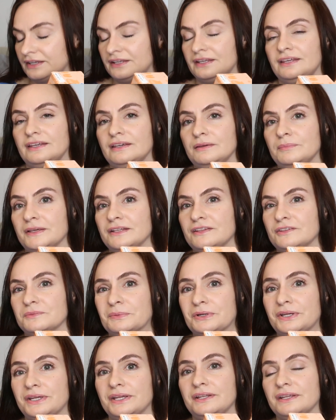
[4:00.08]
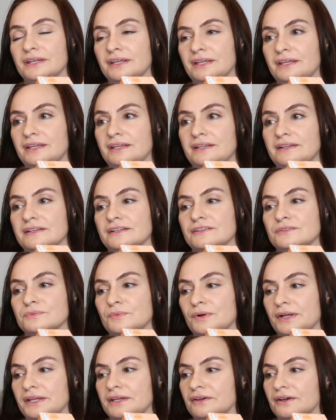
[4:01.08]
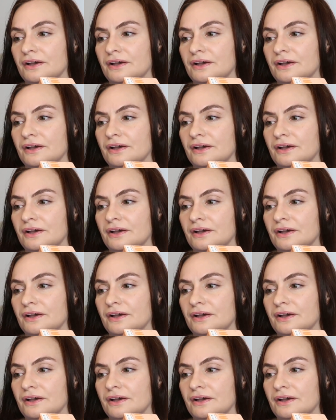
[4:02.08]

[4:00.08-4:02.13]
IKEA bedspread and it's white